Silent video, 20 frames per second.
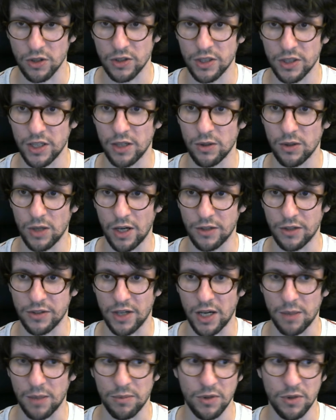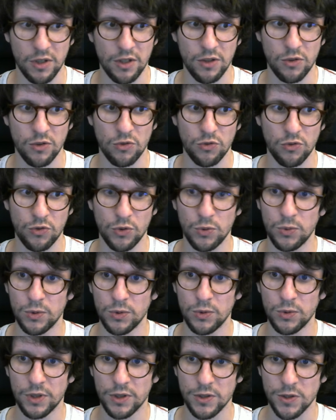here, I type
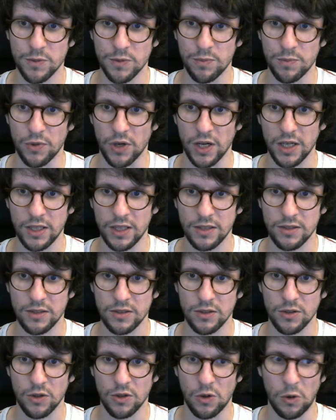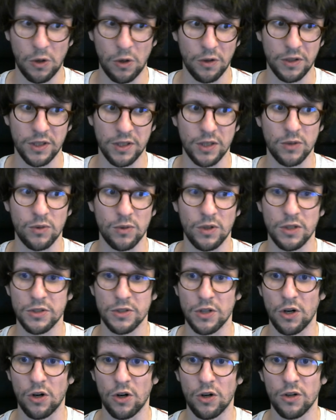food sprite :=
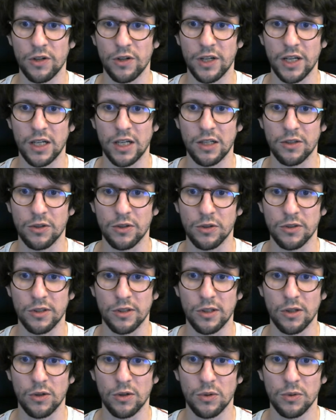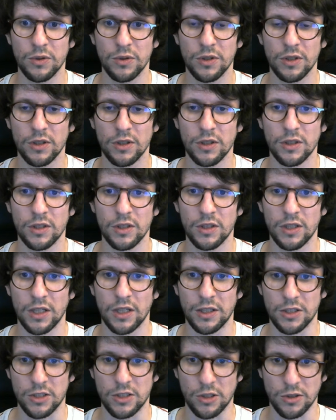rl.load,
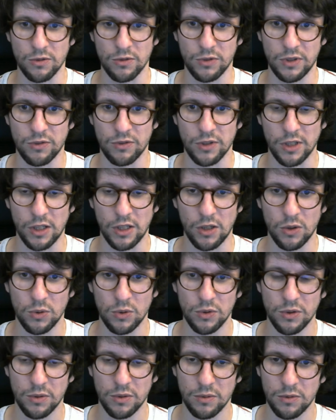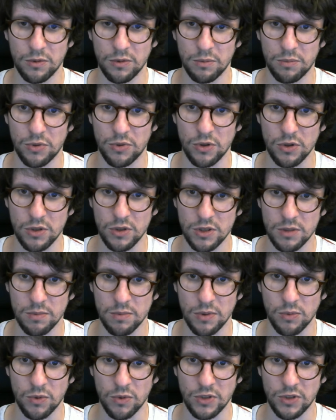and there's lots of different load procs,
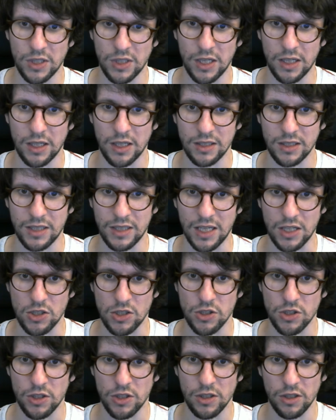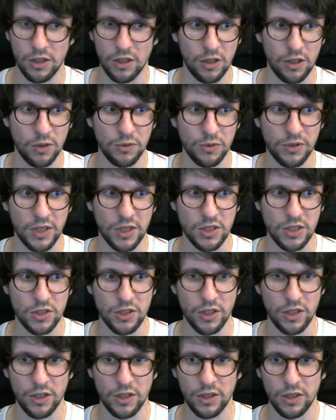but we take texture, load
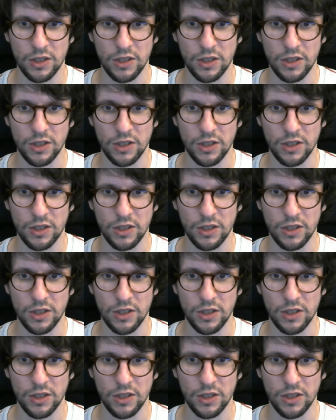texture,